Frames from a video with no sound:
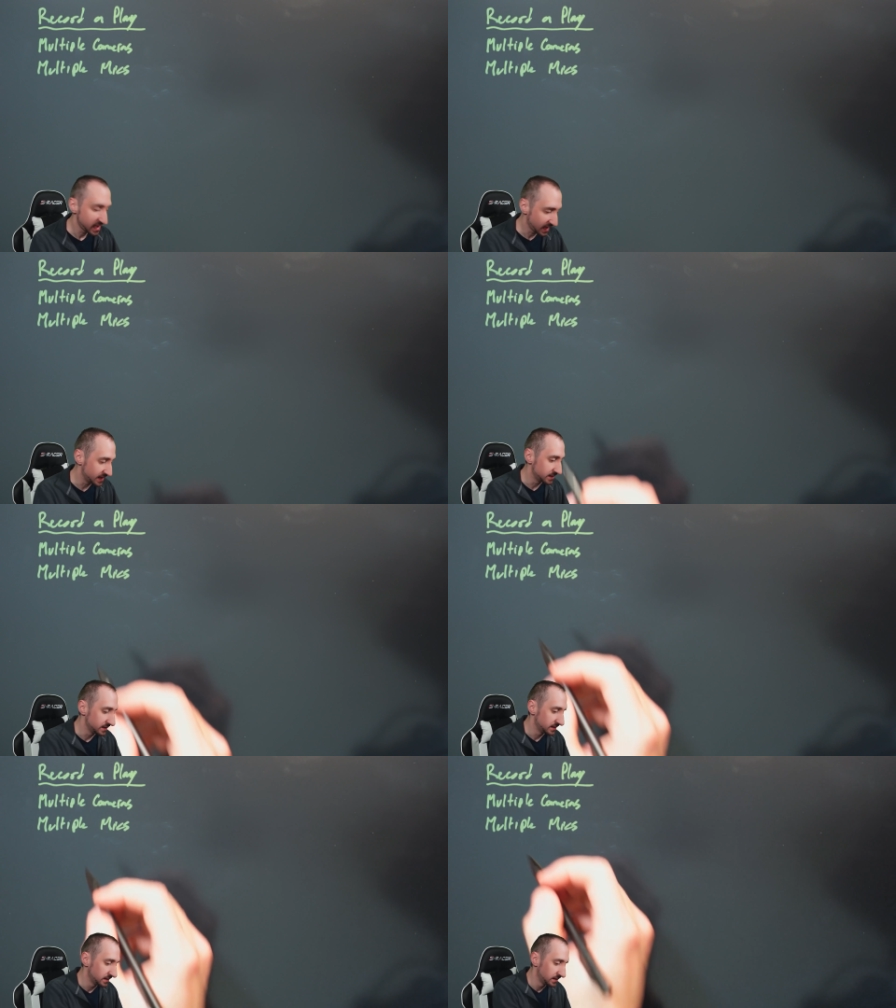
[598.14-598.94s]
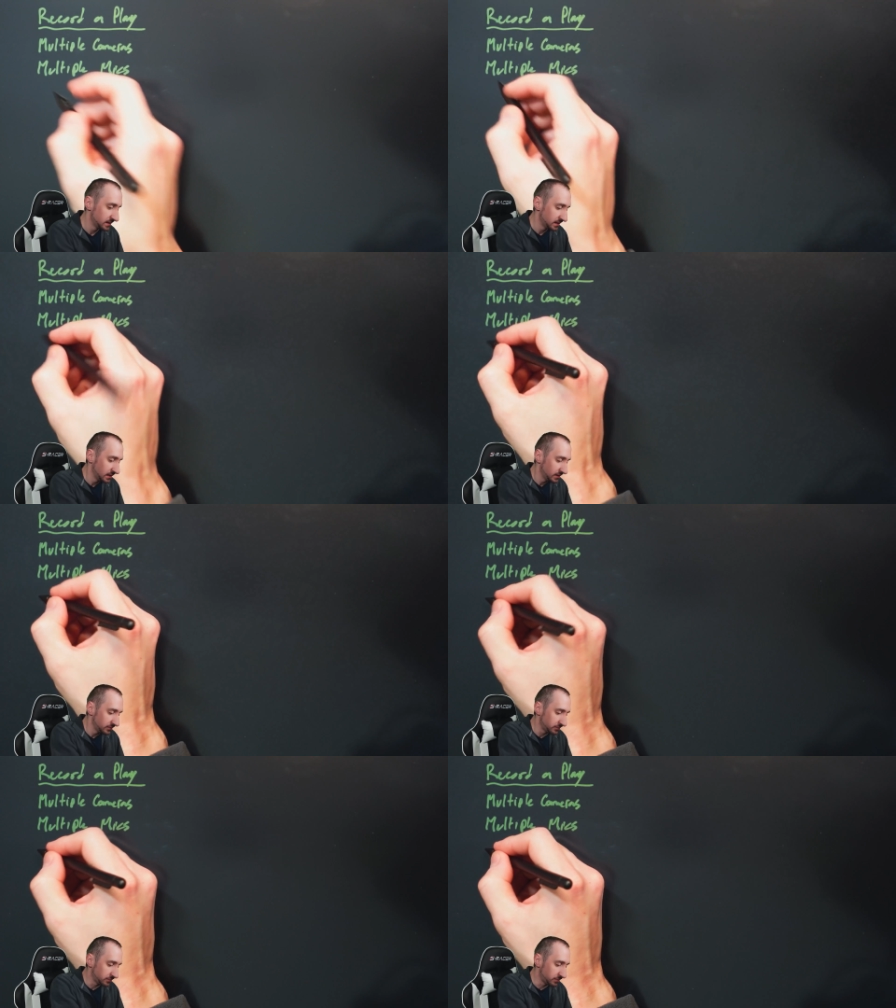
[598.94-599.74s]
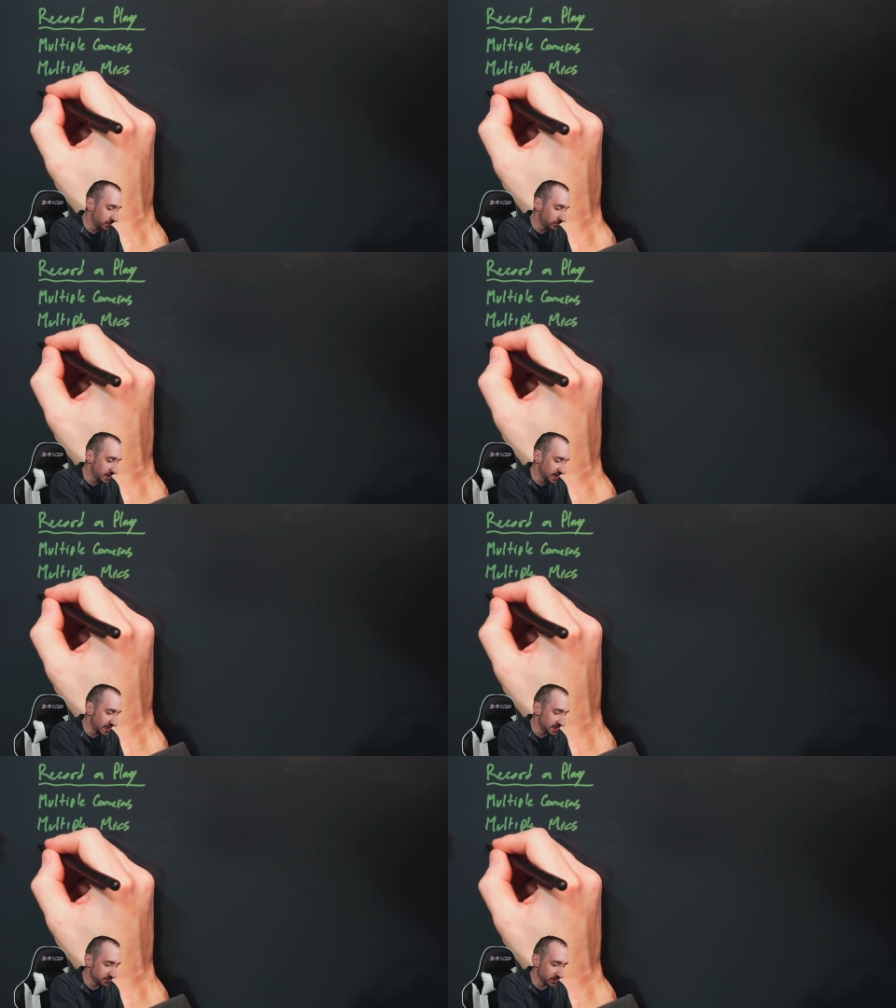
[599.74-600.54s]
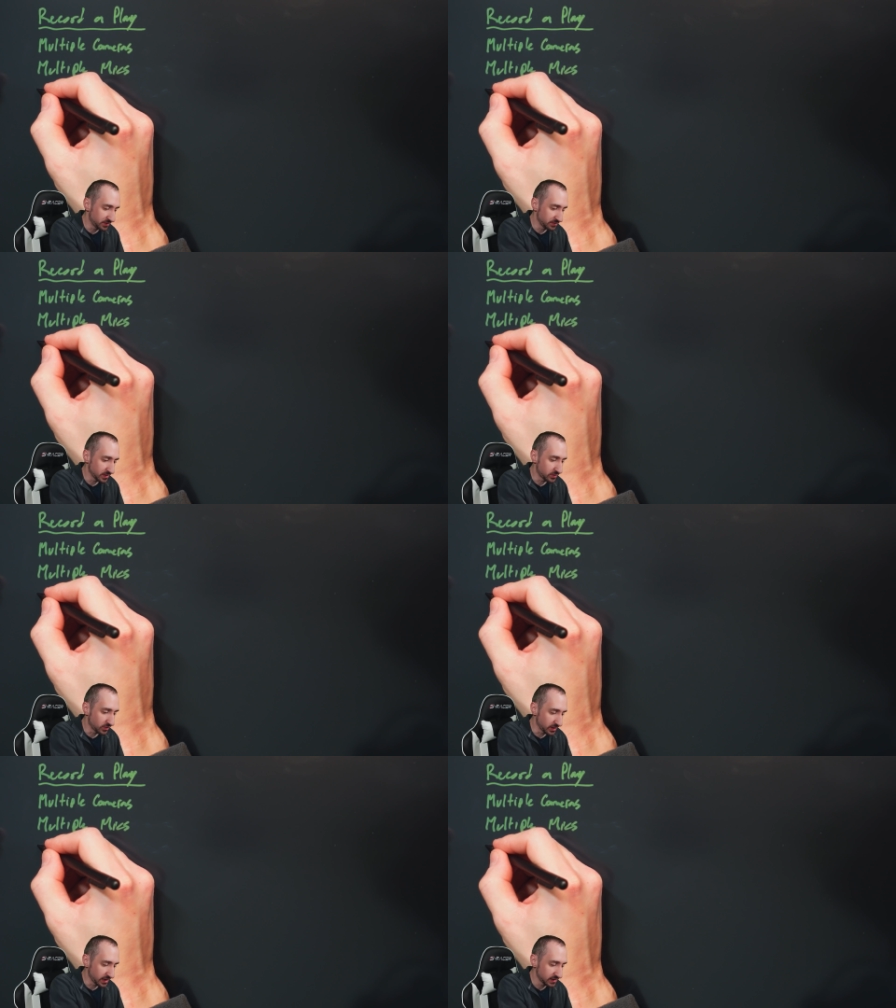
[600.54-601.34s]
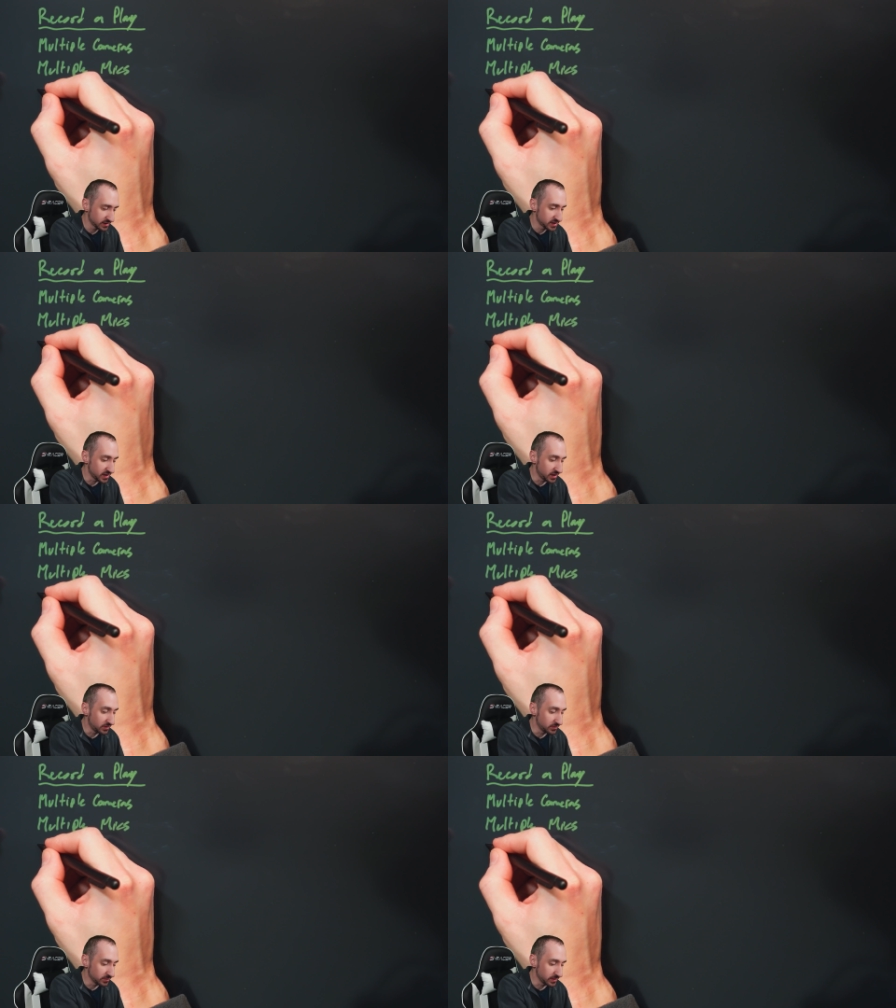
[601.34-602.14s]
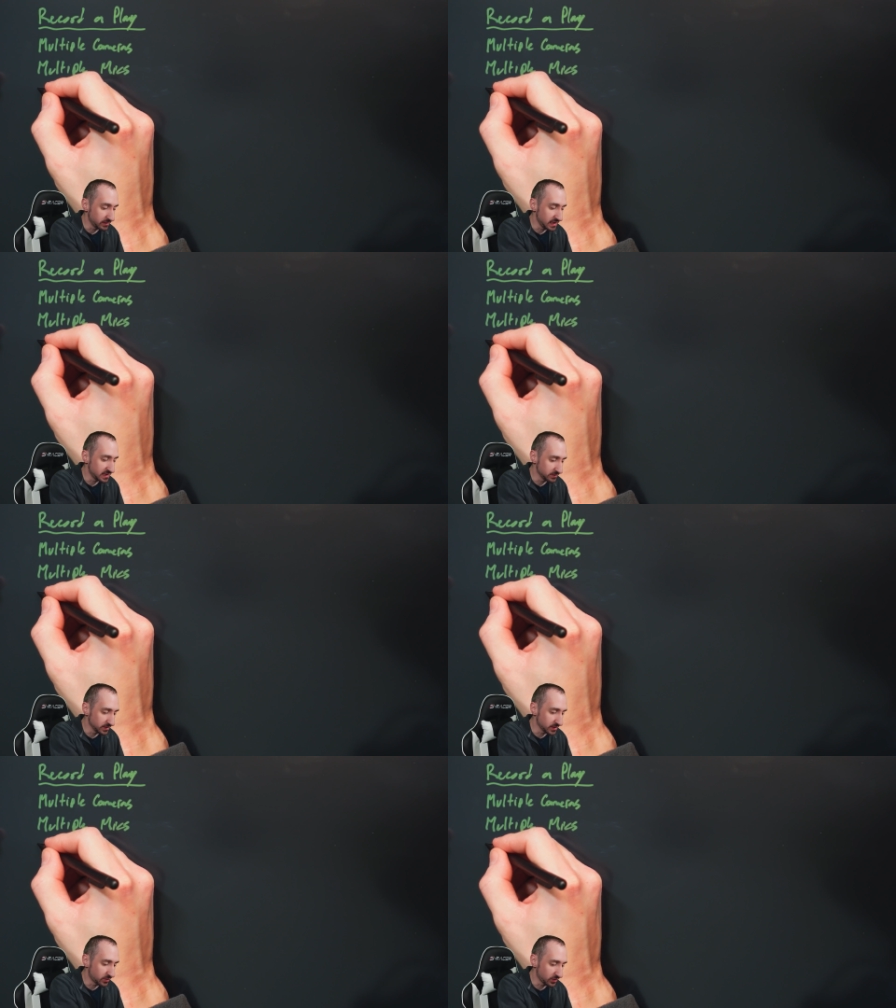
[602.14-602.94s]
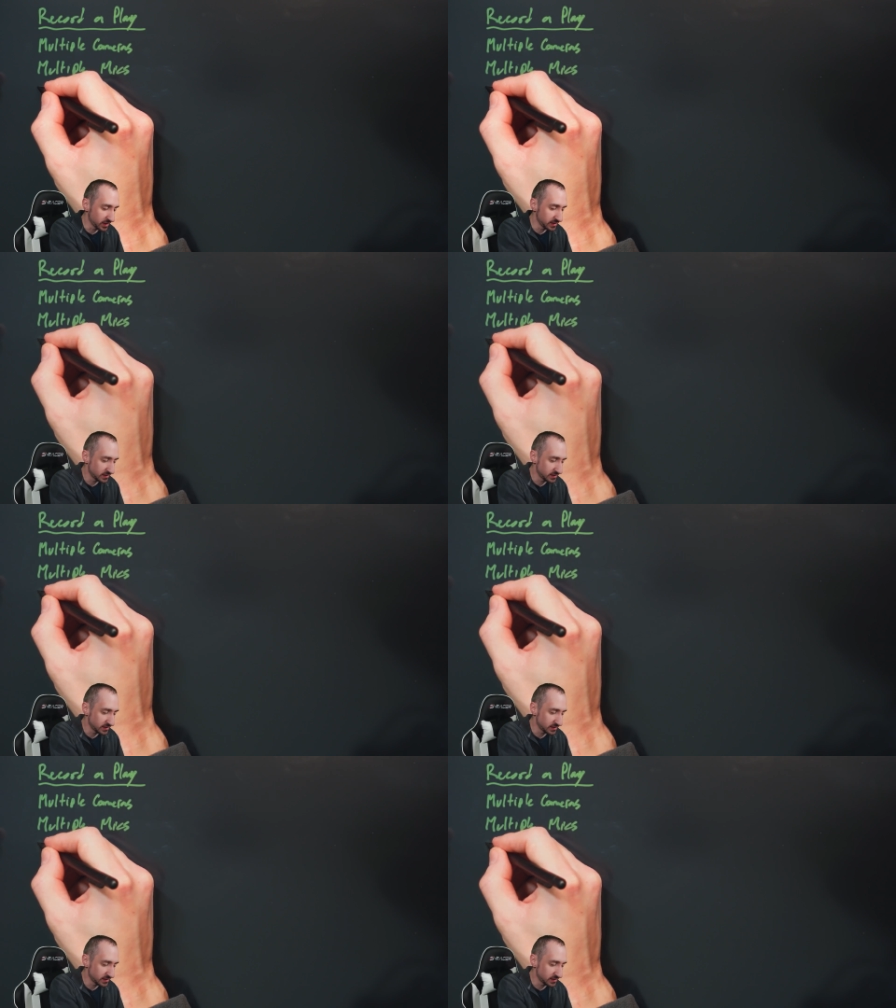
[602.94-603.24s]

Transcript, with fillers: again, we want to end with a recording. So we need to record it.